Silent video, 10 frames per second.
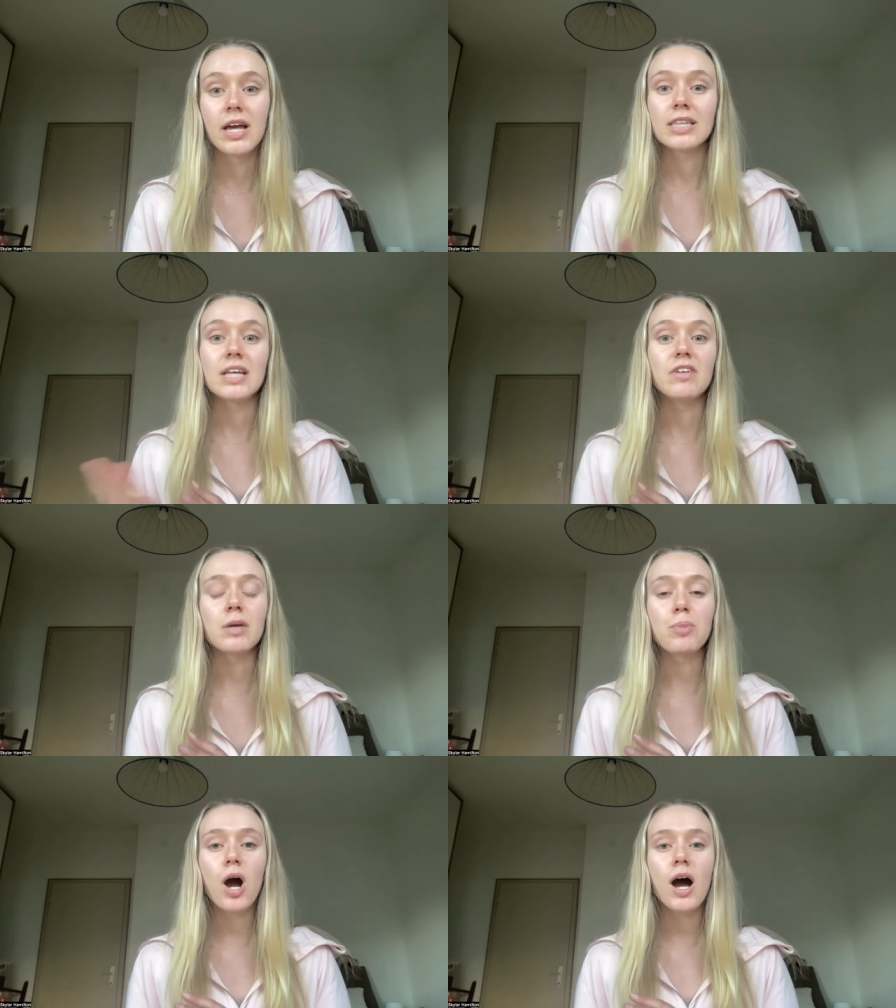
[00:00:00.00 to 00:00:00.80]
living
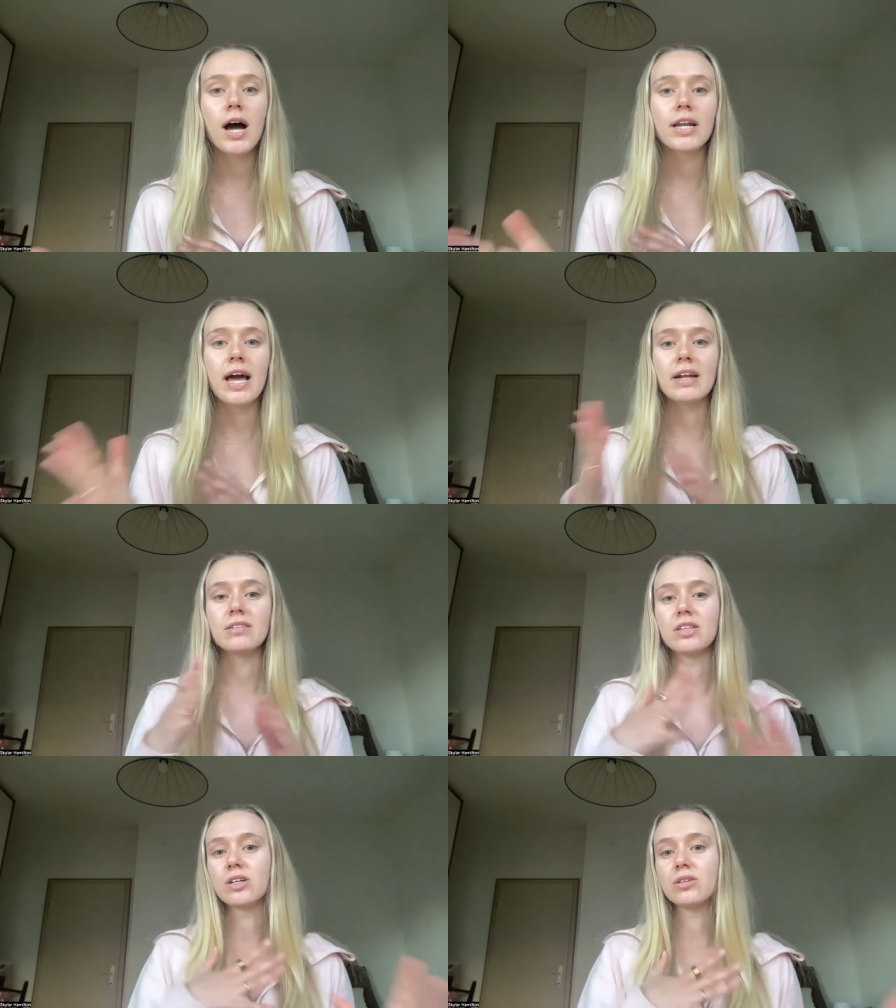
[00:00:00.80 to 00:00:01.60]
abroad
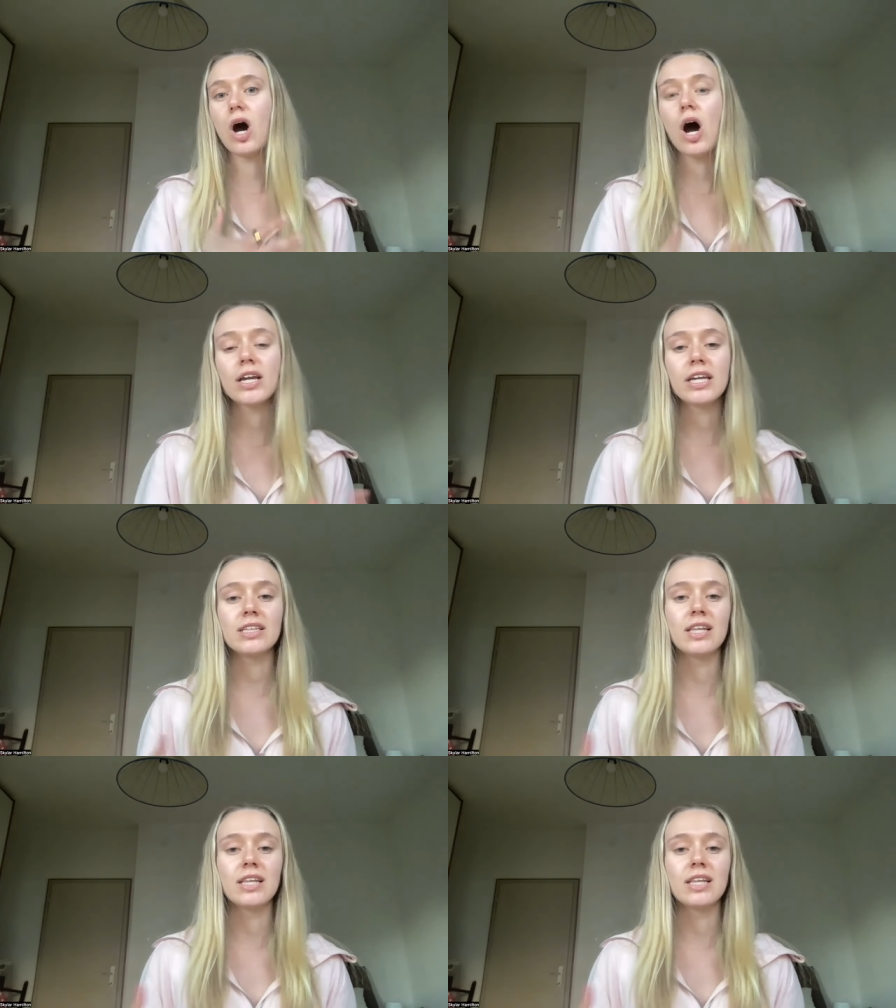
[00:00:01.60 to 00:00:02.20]
and the hockey